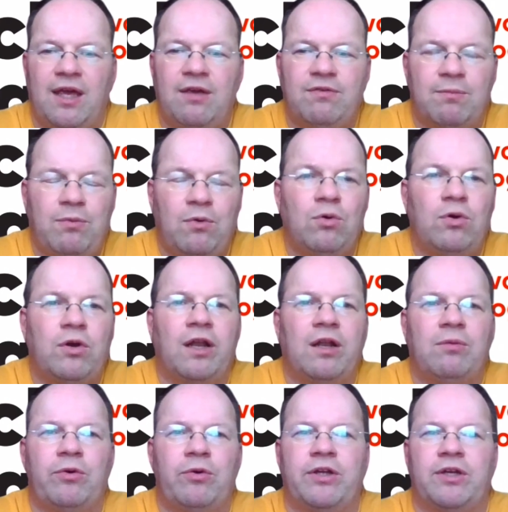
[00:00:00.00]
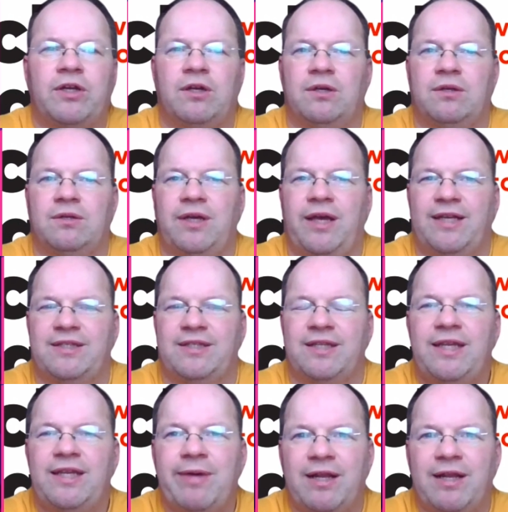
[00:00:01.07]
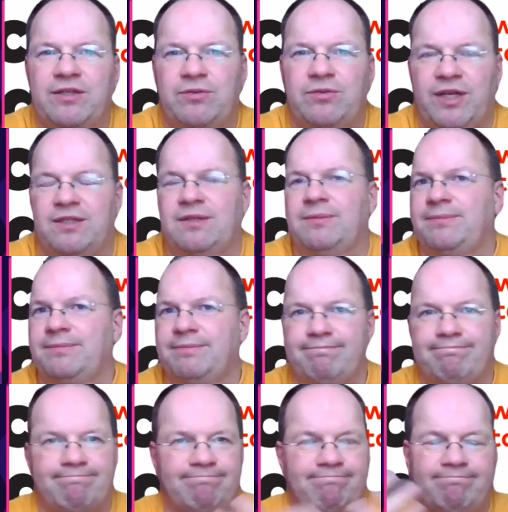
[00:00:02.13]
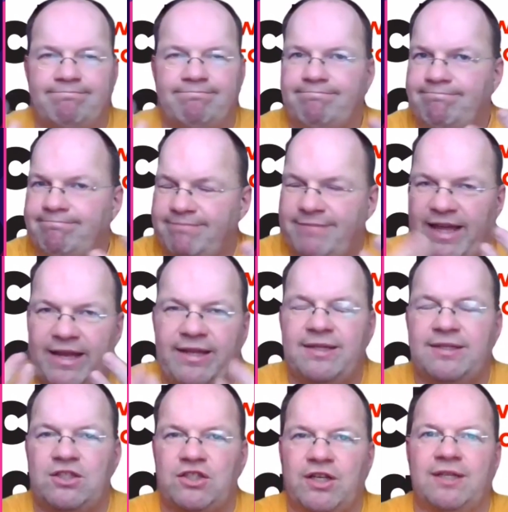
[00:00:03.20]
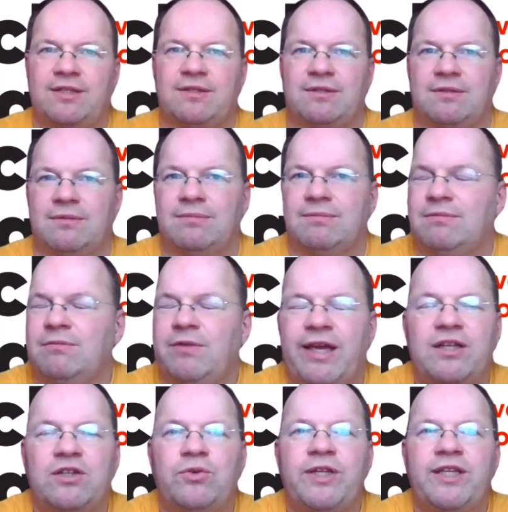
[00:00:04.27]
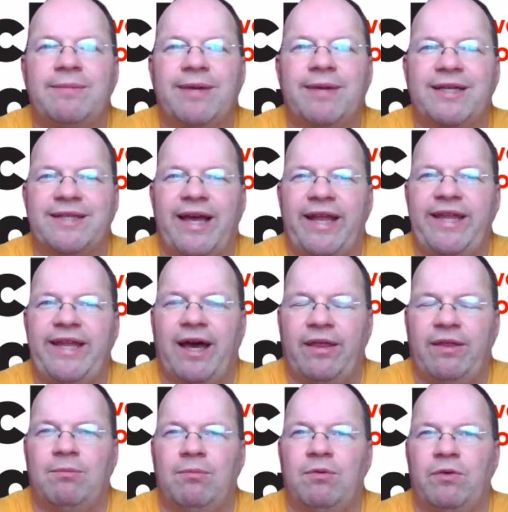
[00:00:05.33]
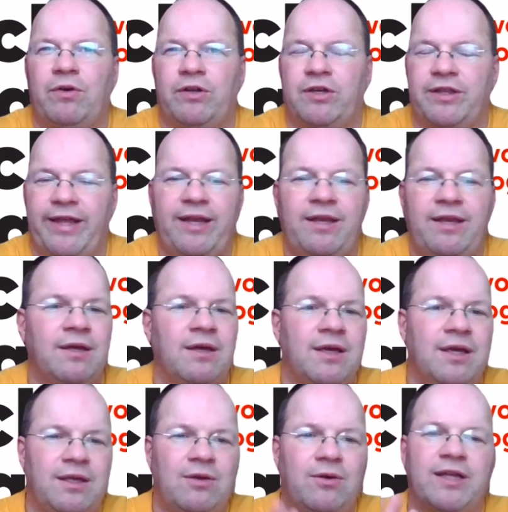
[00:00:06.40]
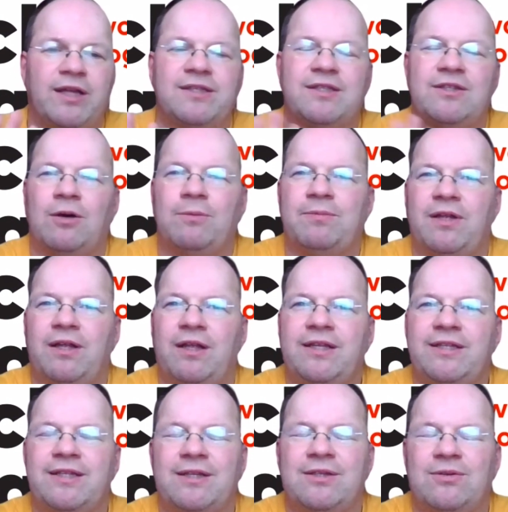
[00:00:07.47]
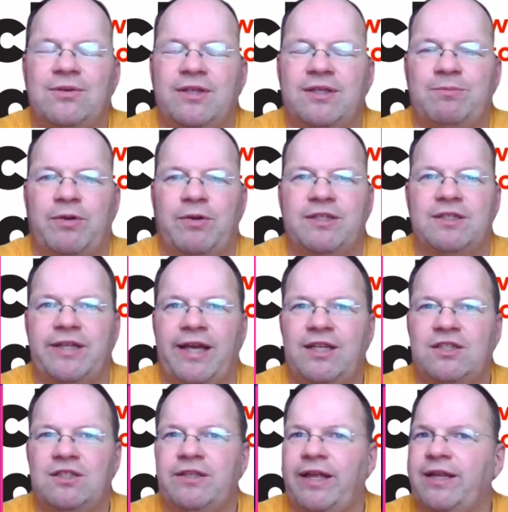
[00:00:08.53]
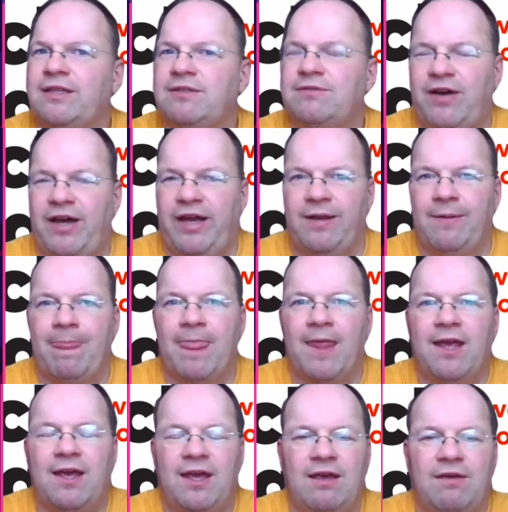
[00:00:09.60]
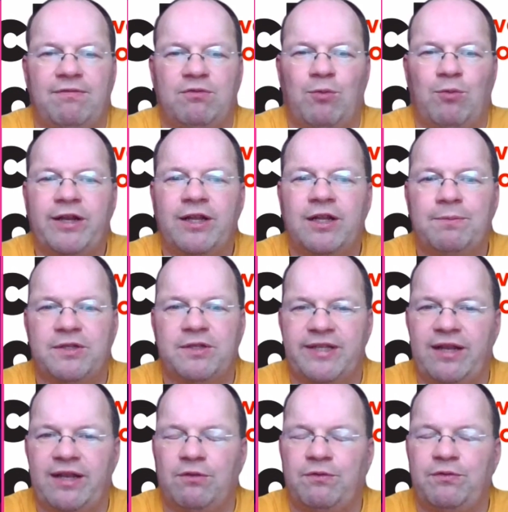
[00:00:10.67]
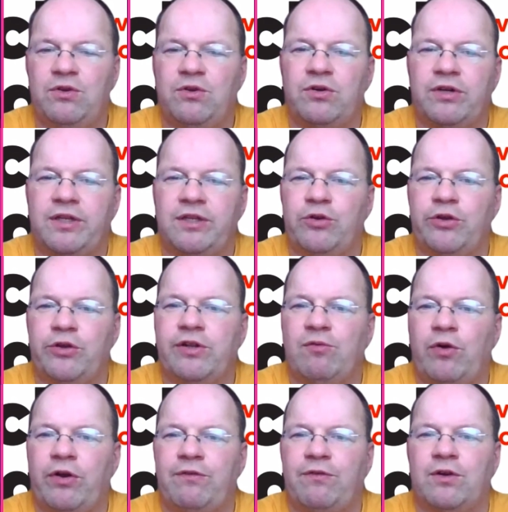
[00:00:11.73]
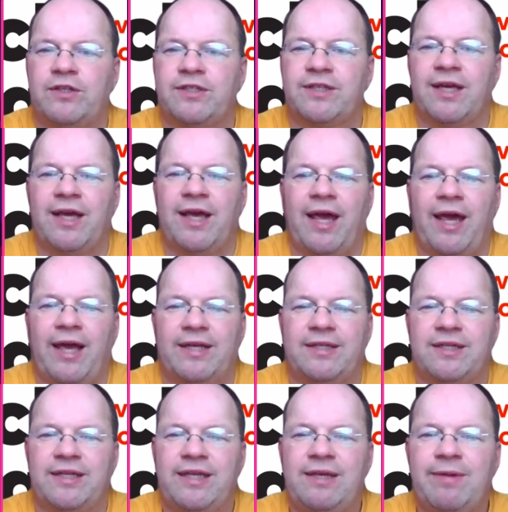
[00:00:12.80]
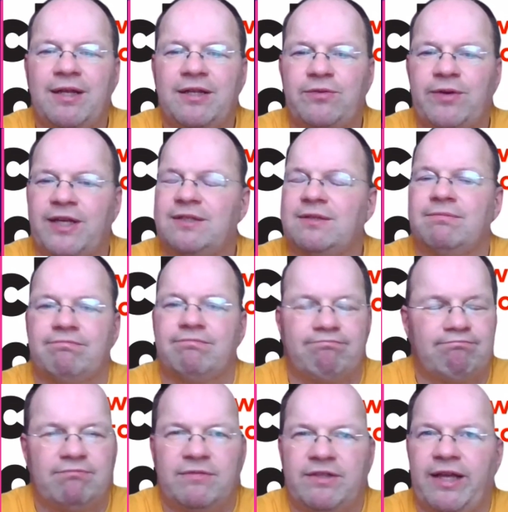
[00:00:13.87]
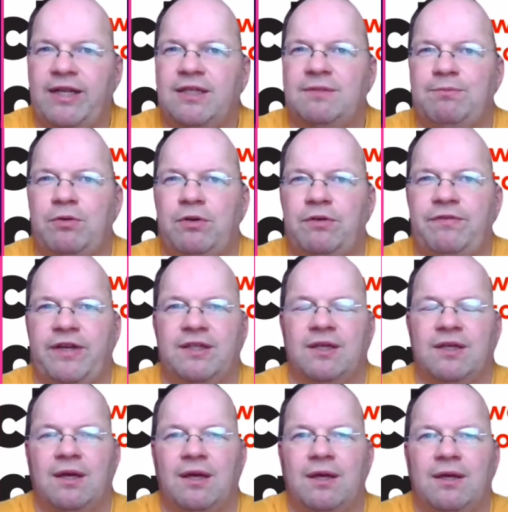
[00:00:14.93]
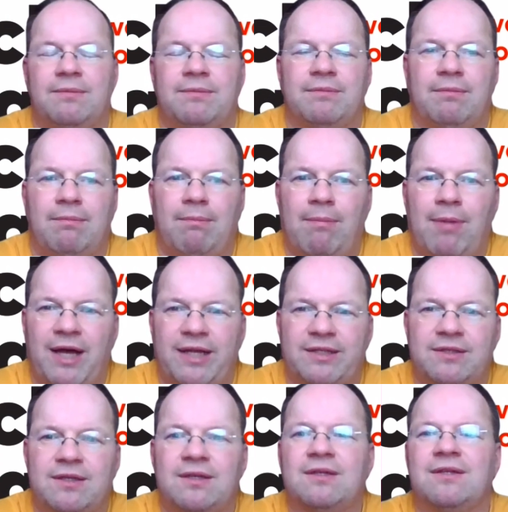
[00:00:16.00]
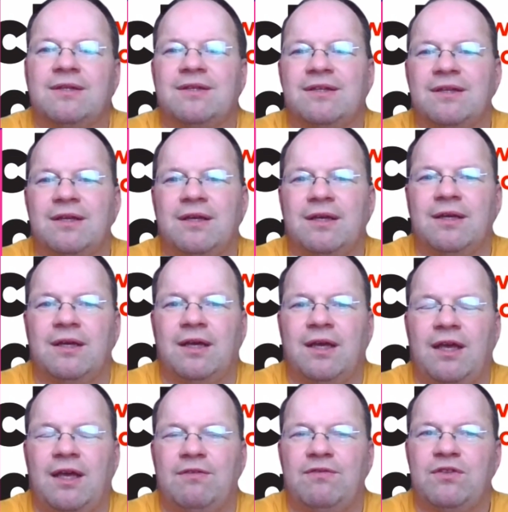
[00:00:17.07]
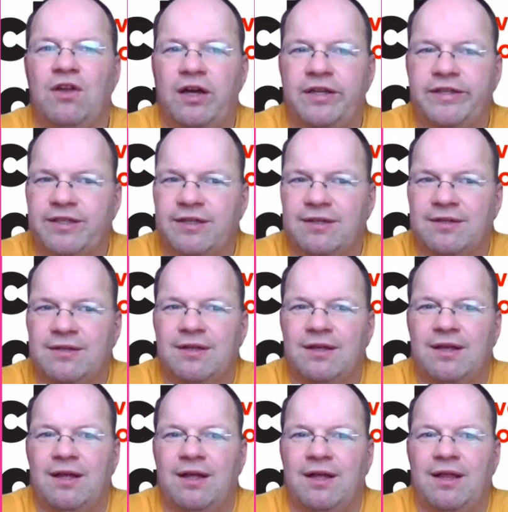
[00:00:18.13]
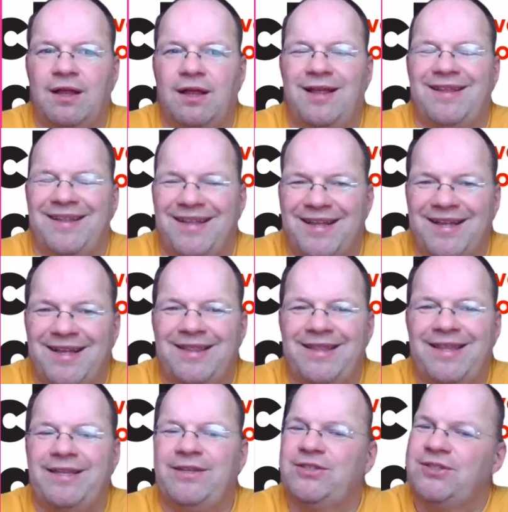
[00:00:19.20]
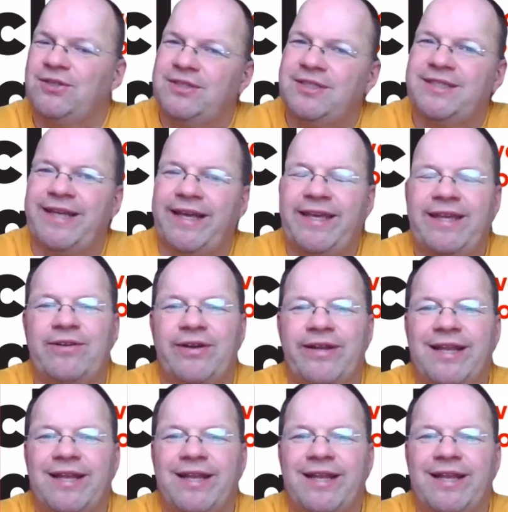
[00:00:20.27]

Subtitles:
If a blue-collar worker has an email address, then we can treat him as any other worker. Then you can stop listening to this presentation, then it's fine. If 100% of your internal workforce has an email address, then it's perfect. But if not, then you should stay here